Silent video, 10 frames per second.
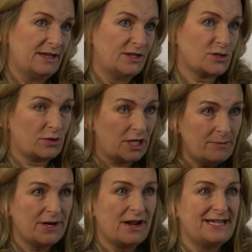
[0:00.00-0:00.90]
So keep
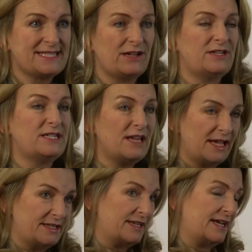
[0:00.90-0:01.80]
your eyes out
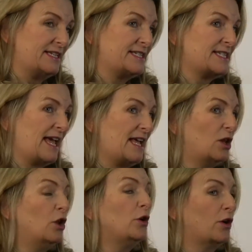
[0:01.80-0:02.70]
and
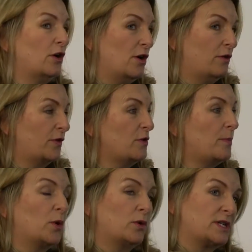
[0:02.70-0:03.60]
look for
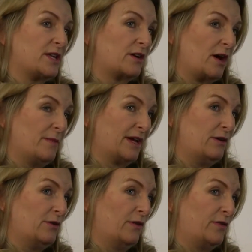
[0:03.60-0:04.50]
reports that are coming
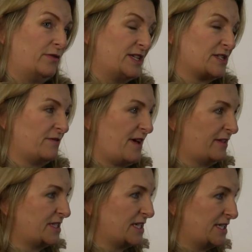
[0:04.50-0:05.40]
out of the Fraser of
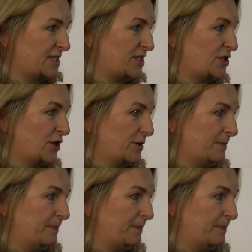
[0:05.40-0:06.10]
Allender Institute.